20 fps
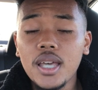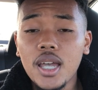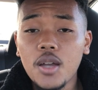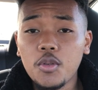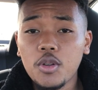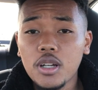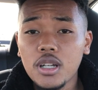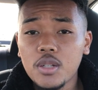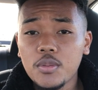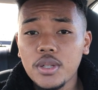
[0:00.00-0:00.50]
And
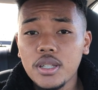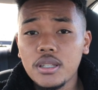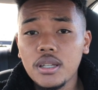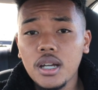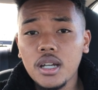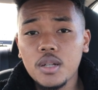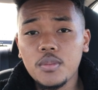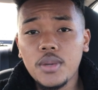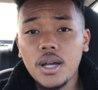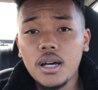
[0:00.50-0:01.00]
we're going to be
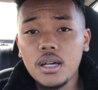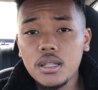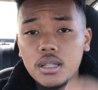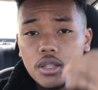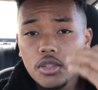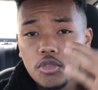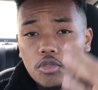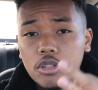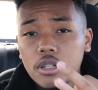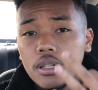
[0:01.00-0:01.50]
talking
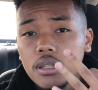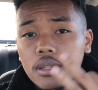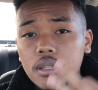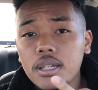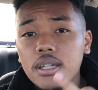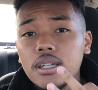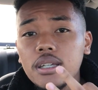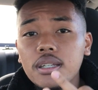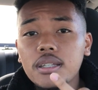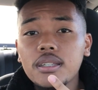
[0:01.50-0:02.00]
about three
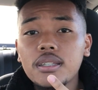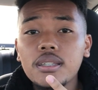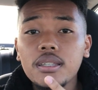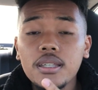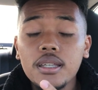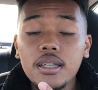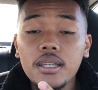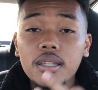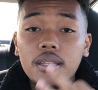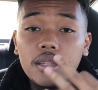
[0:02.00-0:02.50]
things
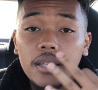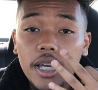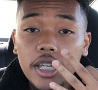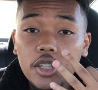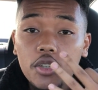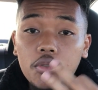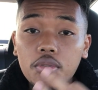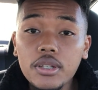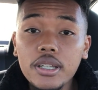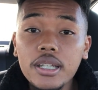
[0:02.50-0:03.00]
that
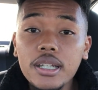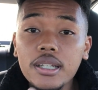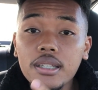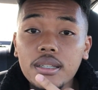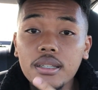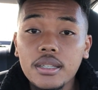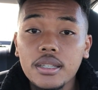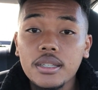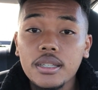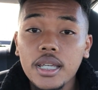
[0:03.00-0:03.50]
you need
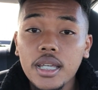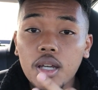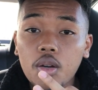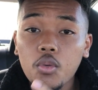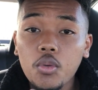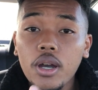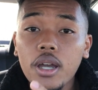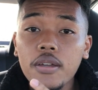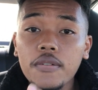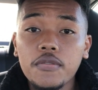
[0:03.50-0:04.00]
to stay
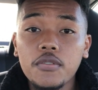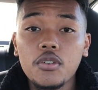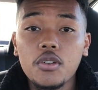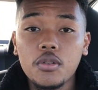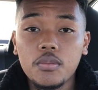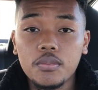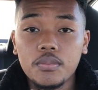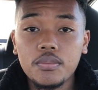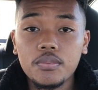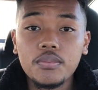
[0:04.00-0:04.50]
away
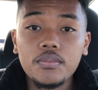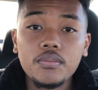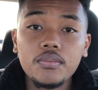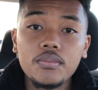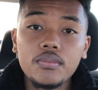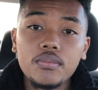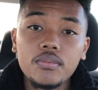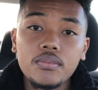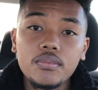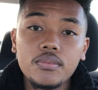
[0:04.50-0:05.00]
from.
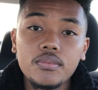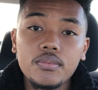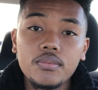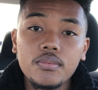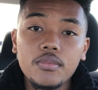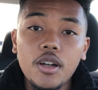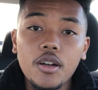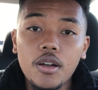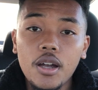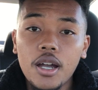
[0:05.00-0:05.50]

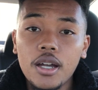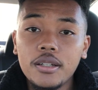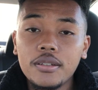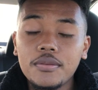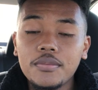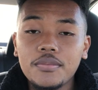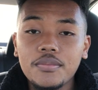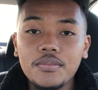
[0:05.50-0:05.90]
All right.